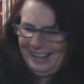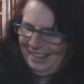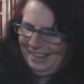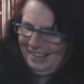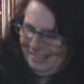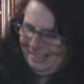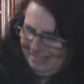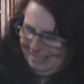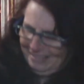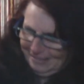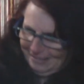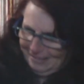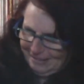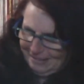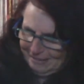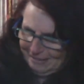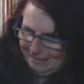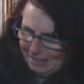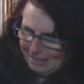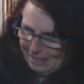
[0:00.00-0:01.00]
I
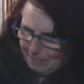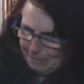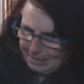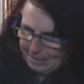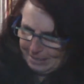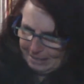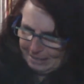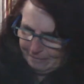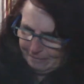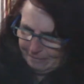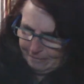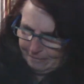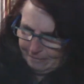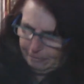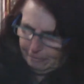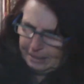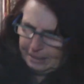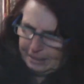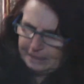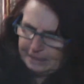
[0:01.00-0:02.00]
can't get one out.
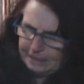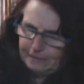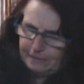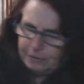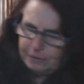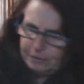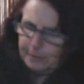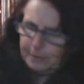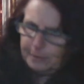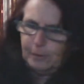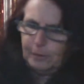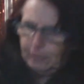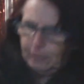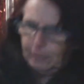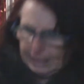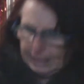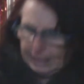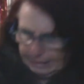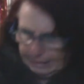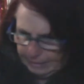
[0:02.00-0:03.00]
Oh, these feel
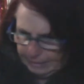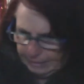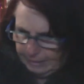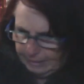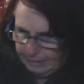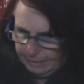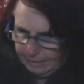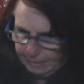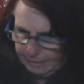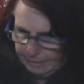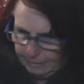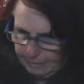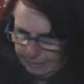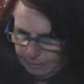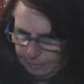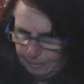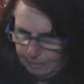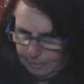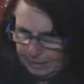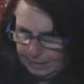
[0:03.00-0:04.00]
smaller.
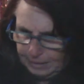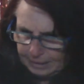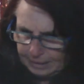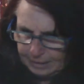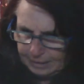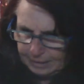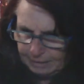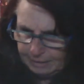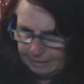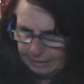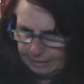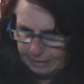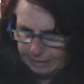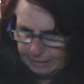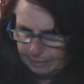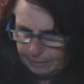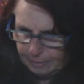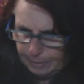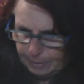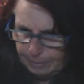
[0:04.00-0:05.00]
Oh, these
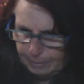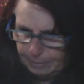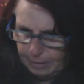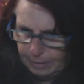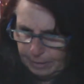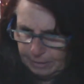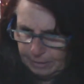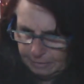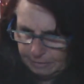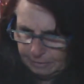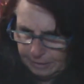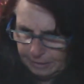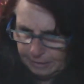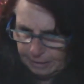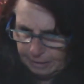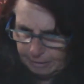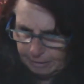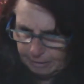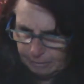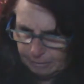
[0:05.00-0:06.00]
are a bit more hard to
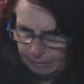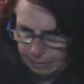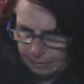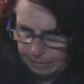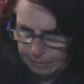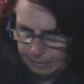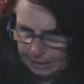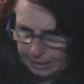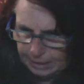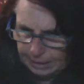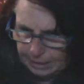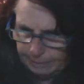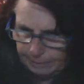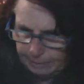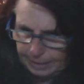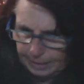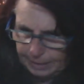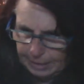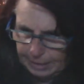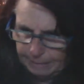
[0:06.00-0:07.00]
hold. Wait,
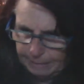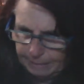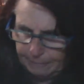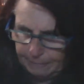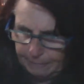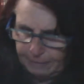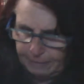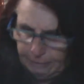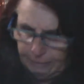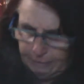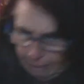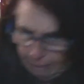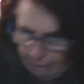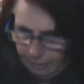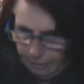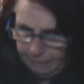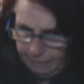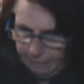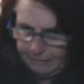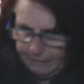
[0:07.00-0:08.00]
let me get my finger
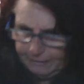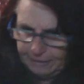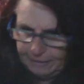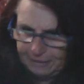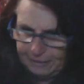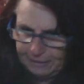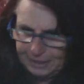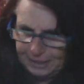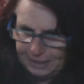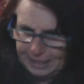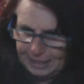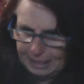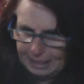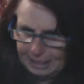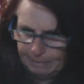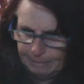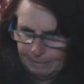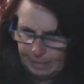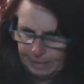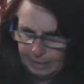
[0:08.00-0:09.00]
and
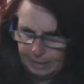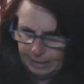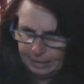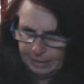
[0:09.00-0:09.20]
thumb.